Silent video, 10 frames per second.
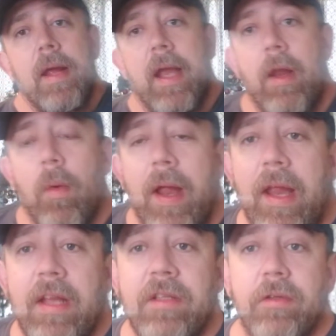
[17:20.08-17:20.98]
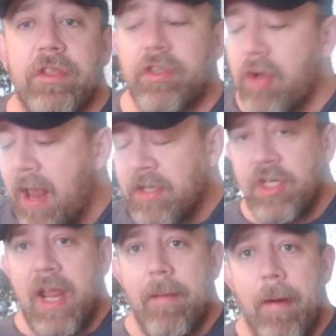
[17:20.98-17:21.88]
Anyway, it's a strategy
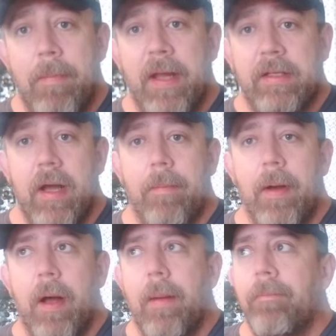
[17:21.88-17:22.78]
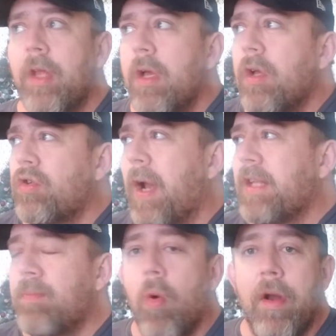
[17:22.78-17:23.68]
game I picked up.
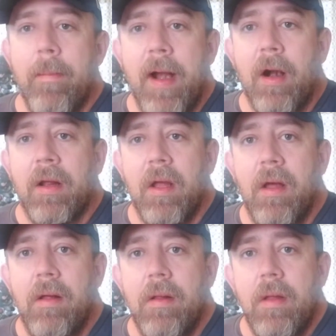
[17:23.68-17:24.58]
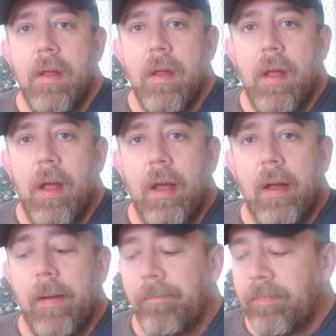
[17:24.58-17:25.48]
Transport America.
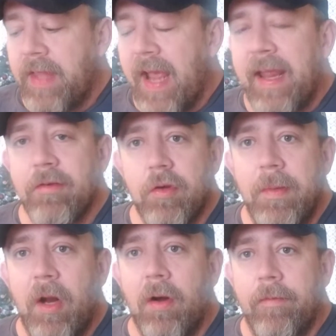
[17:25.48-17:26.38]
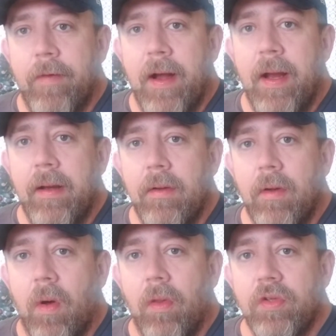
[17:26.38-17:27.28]
That game's going to be hard to find.
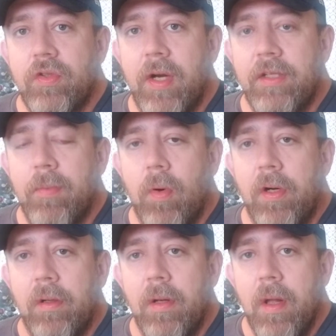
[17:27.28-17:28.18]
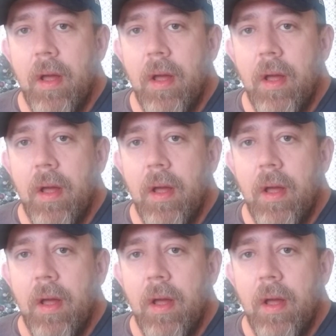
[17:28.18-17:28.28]
All those transport,